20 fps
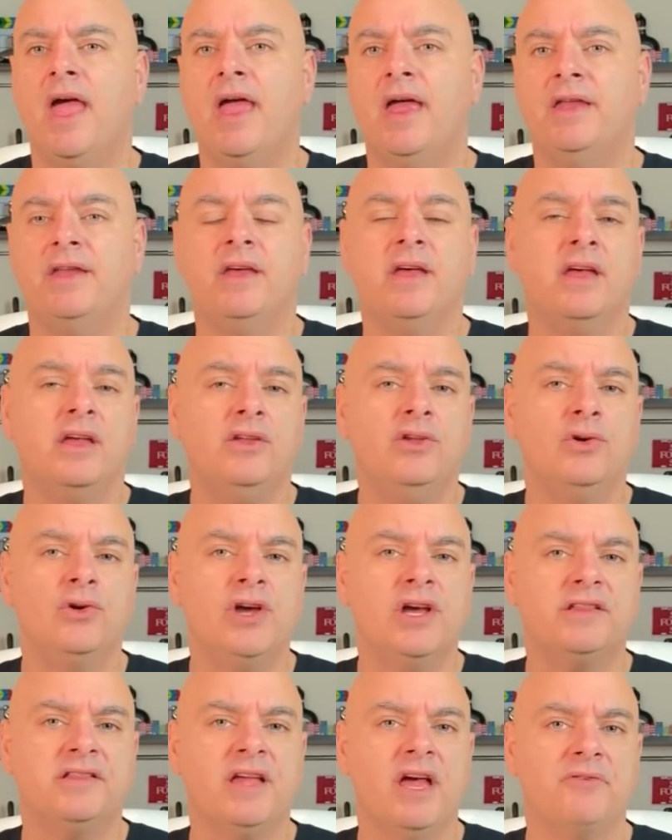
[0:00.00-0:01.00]
And you'll
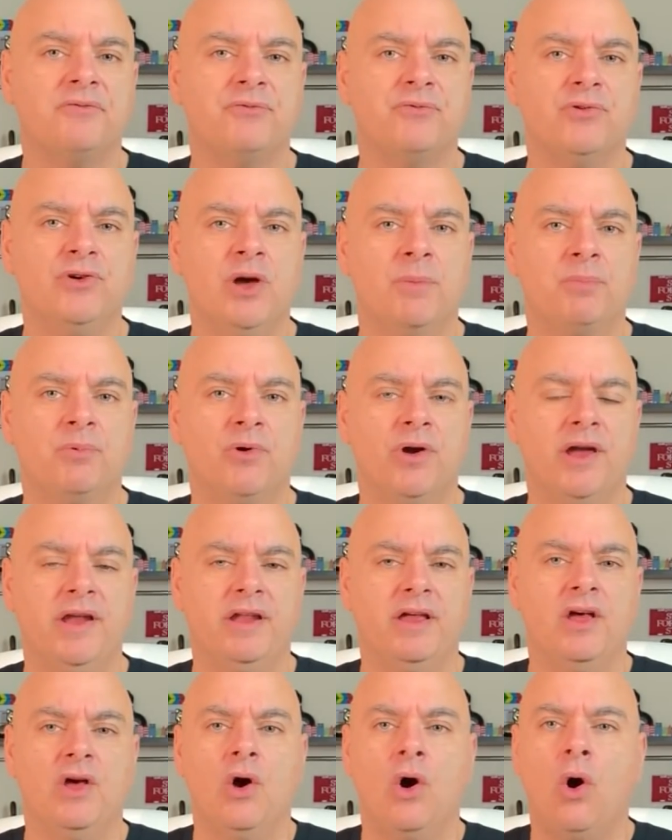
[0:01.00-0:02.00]
get that free
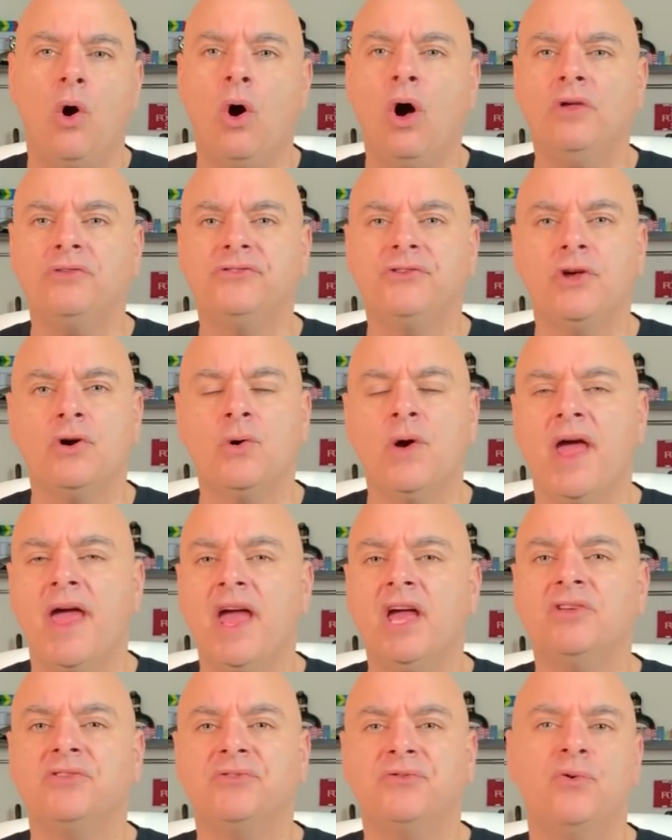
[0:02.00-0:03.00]
upgrade. Also,
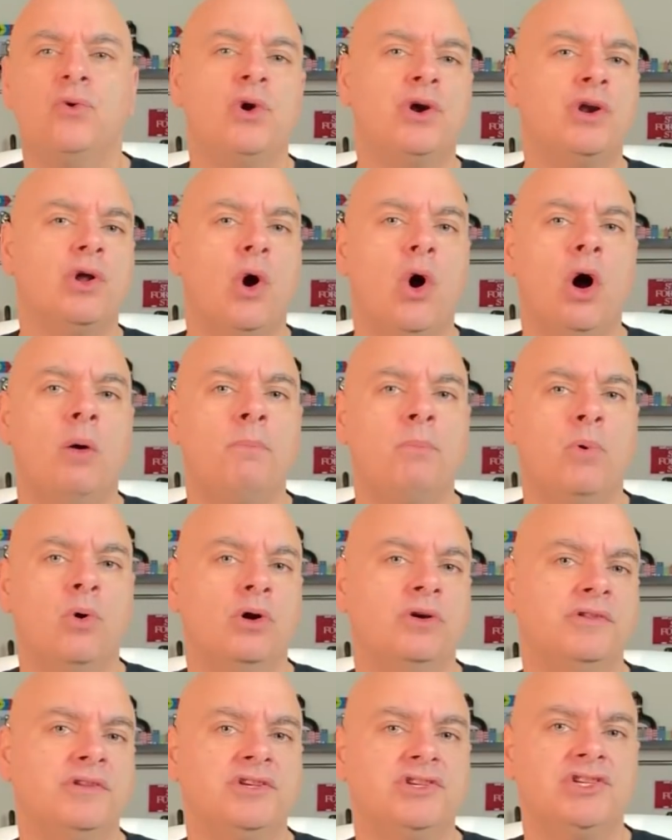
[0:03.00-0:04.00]
ask for it on
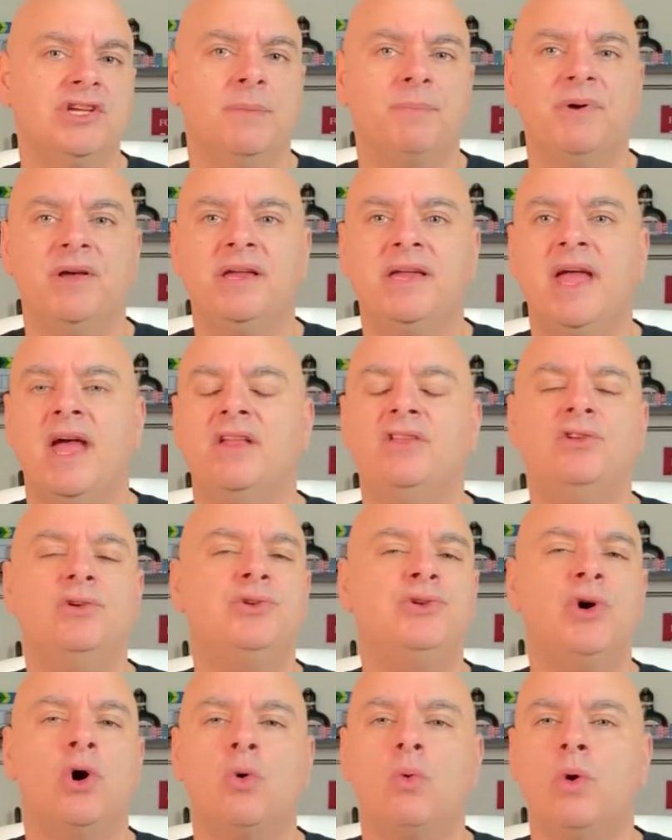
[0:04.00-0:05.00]
board the ship. Again,
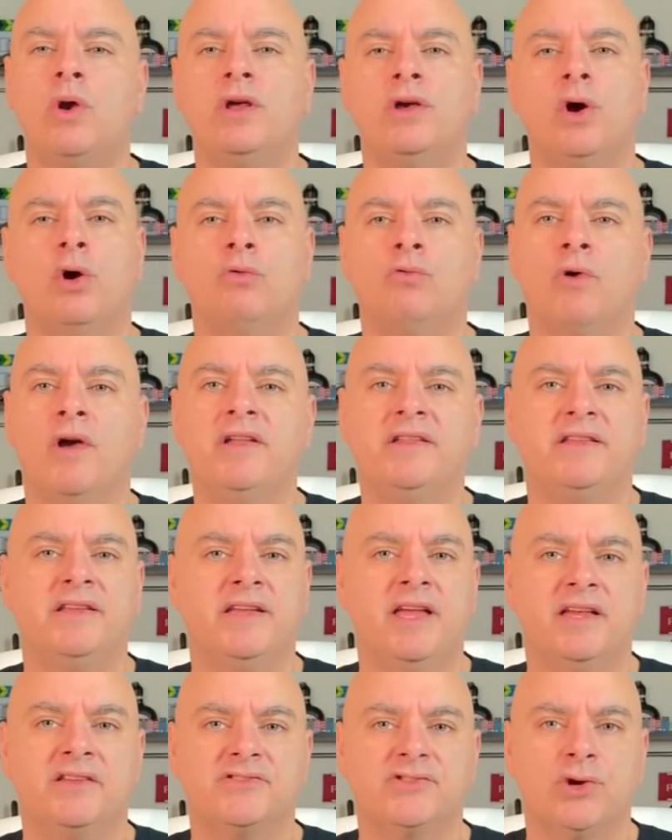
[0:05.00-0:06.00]
you don't want to go right
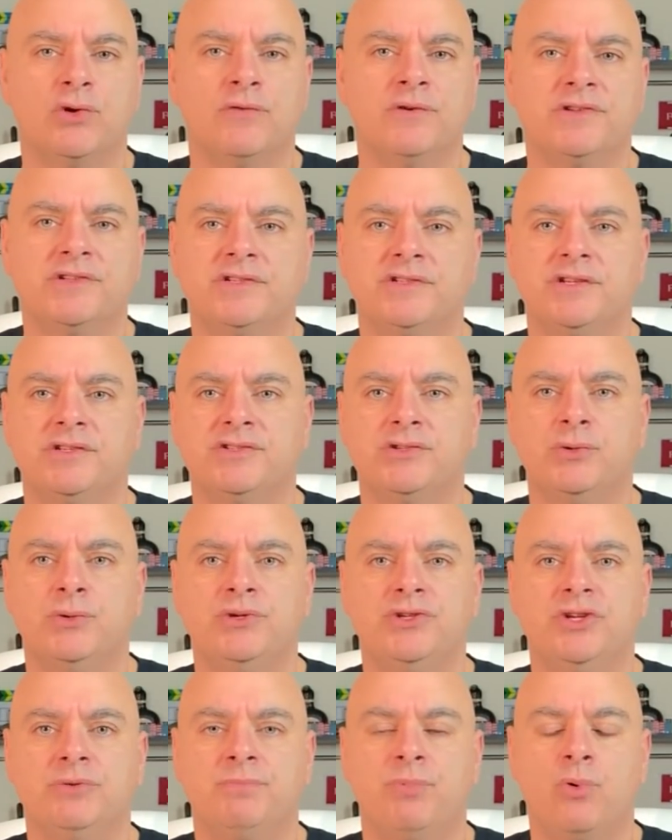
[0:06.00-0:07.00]
to guest services as
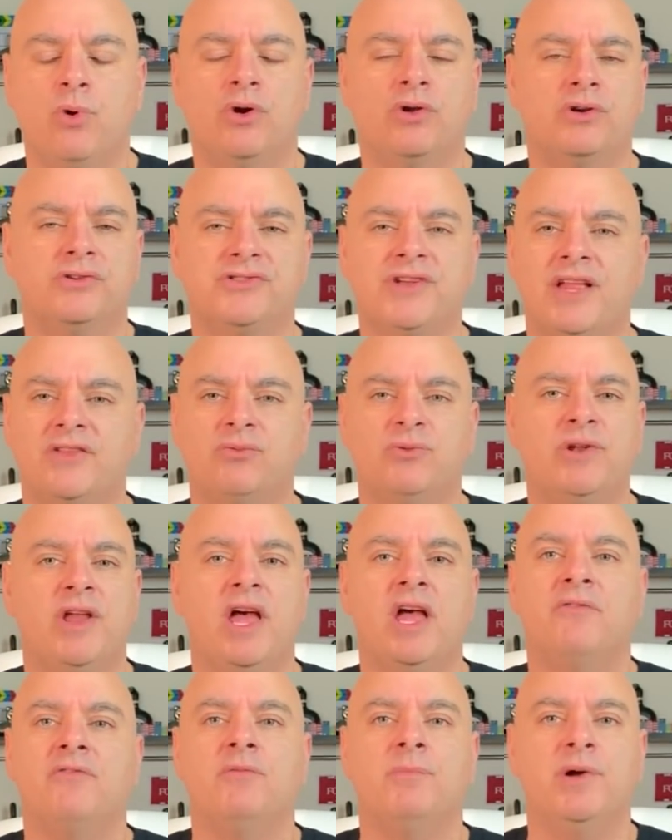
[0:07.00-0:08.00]
soon as you board because that's when
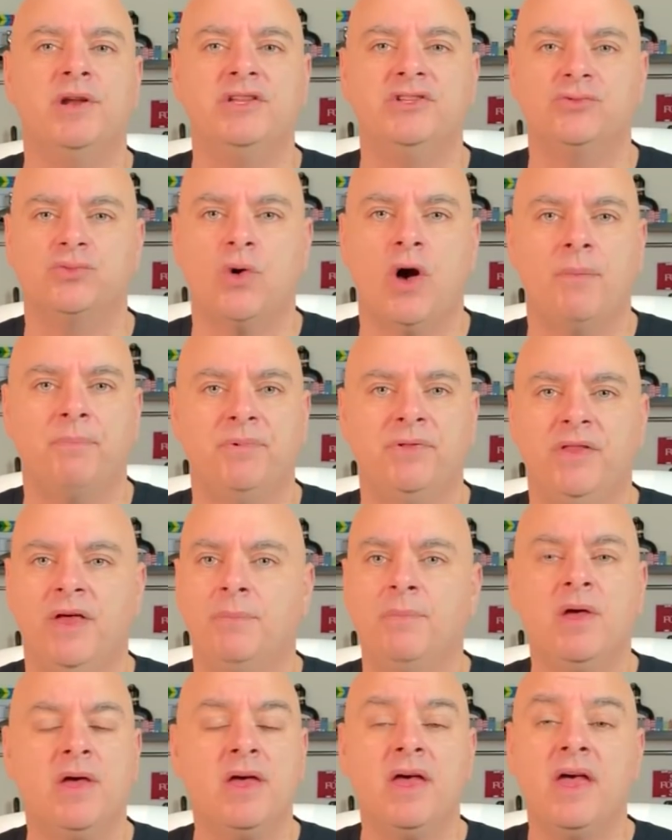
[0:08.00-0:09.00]
everybody's swamping
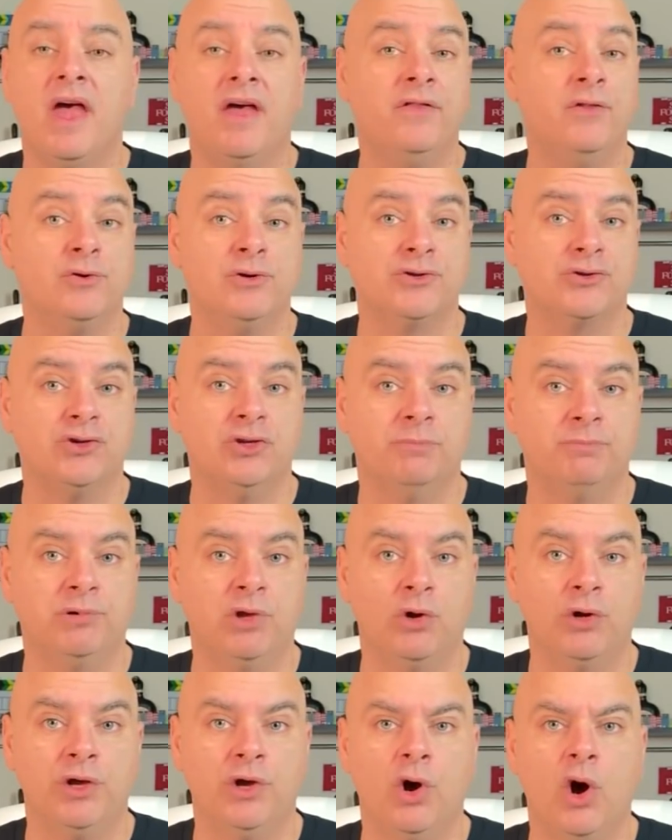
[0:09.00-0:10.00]
them and they're just going to
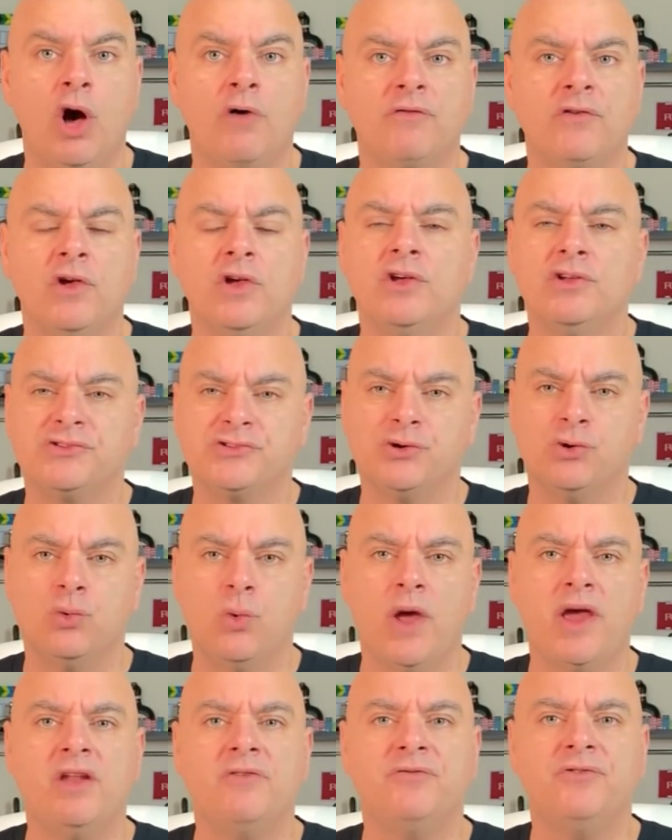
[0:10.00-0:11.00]
blow you off. So
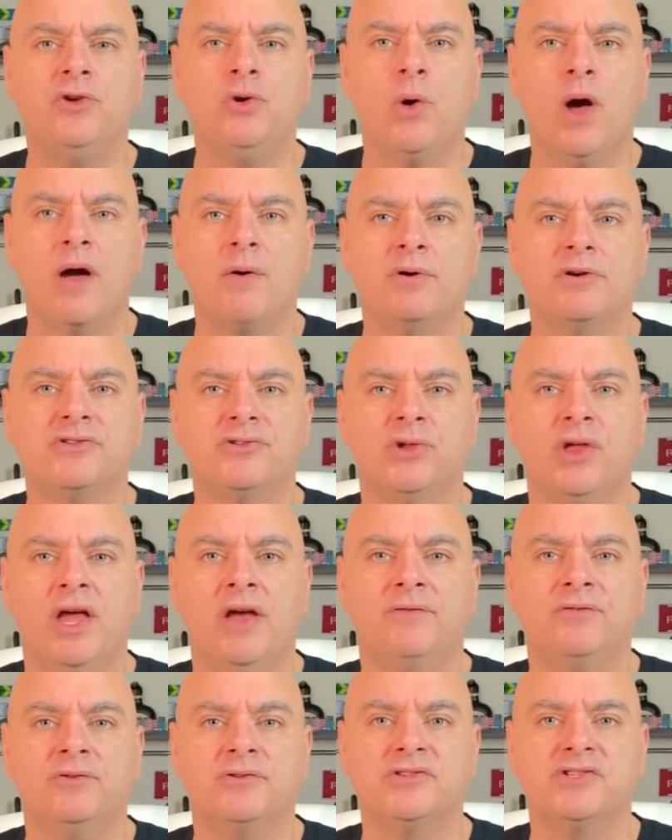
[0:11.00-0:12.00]
wait a few hours till
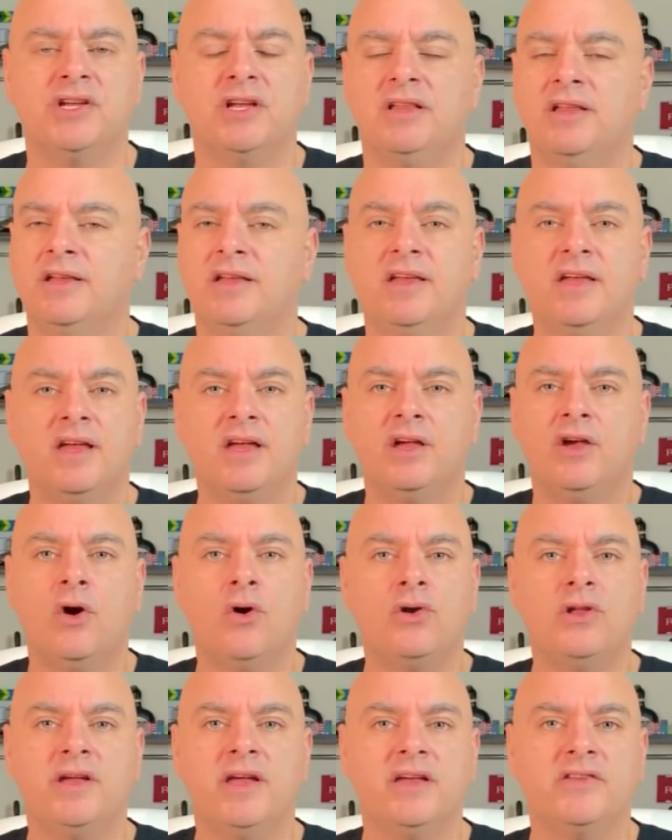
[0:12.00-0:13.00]
after sailing,
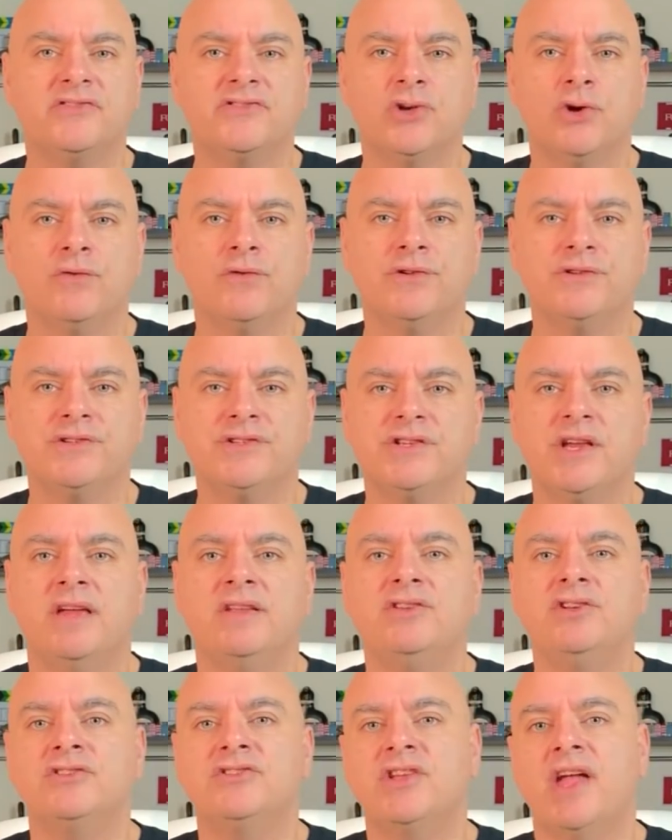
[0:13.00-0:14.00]
go to guest services
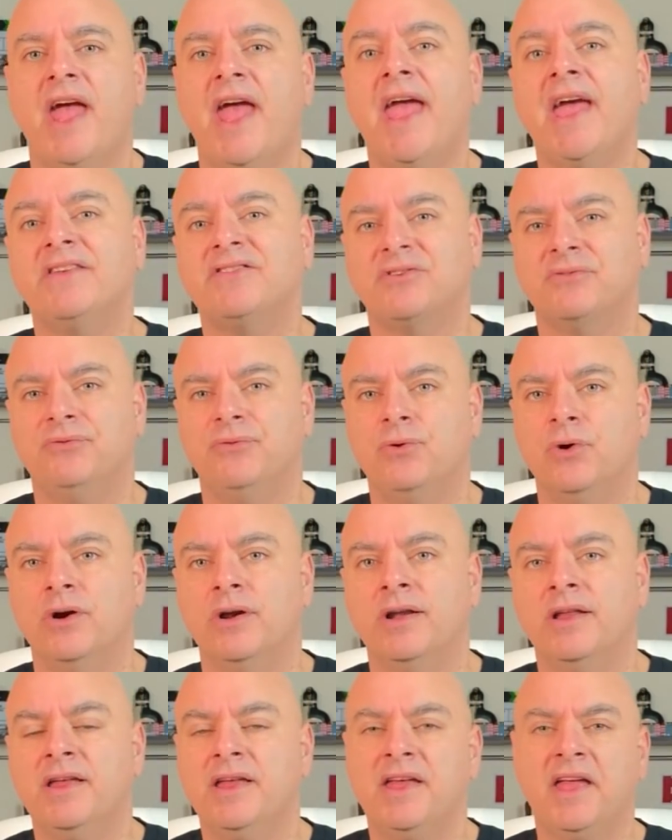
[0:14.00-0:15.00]
and just ask for it.